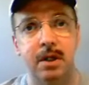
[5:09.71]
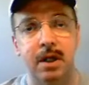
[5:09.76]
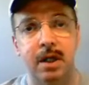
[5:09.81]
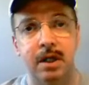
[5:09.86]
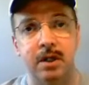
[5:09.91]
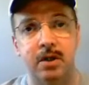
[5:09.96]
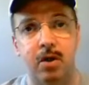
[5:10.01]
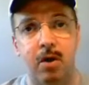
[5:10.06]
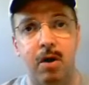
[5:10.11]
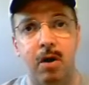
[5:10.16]

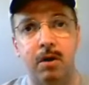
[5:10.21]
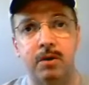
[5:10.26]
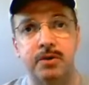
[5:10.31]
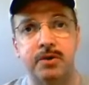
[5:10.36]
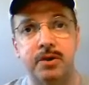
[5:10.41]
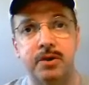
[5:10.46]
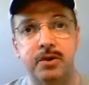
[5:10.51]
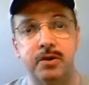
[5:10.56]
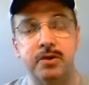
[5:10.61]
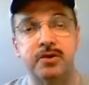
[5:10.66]
and
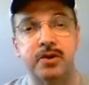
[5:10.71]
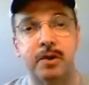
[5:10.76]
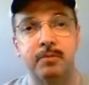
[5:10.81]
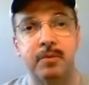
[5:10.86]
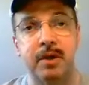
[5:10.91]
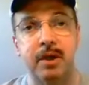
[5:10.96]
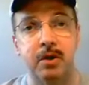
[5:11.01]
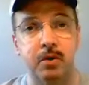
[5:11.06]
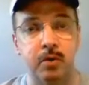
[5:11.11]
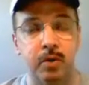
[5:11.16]
called to do
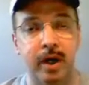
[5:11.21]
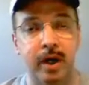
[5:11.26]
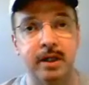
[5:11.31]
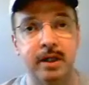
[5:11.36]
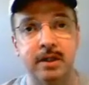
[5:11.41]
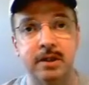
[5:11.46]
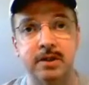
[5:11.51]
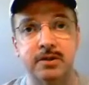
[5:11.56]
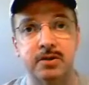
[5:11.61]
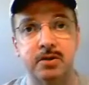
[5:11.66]
something
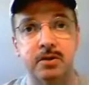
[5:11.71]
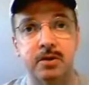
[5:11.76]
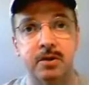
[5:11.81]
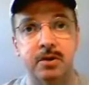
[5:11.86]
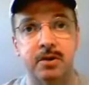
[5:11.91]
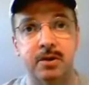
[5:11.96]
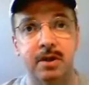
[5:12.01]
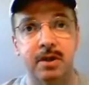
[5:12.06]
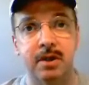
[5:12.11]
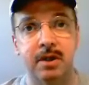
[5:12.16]
great in this
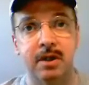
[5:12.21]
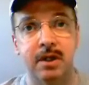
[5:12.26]
earth.